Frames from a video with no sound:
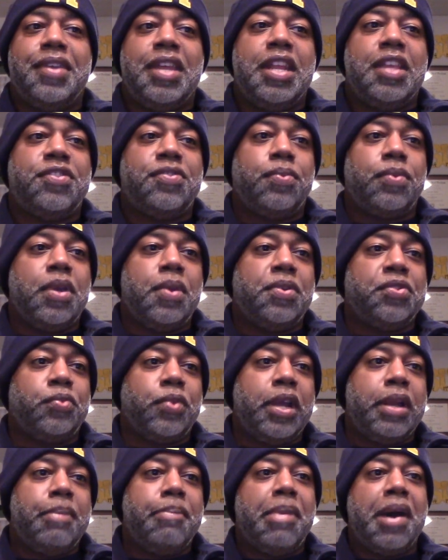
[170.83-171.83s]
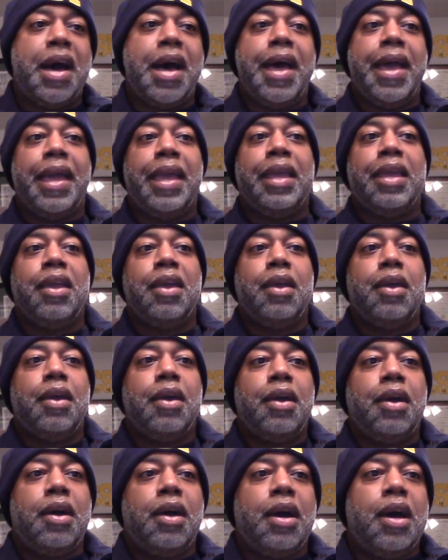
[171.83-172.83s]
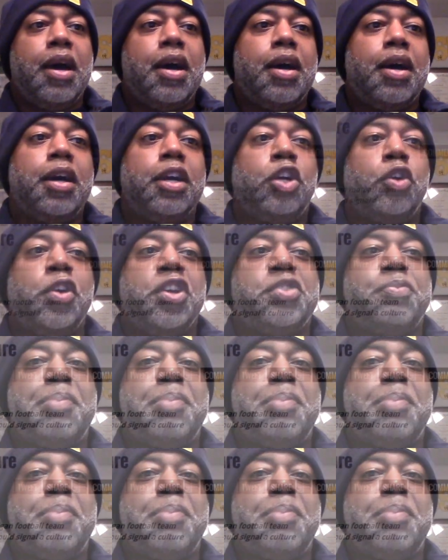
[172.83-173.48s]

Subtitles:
and it was written by Chris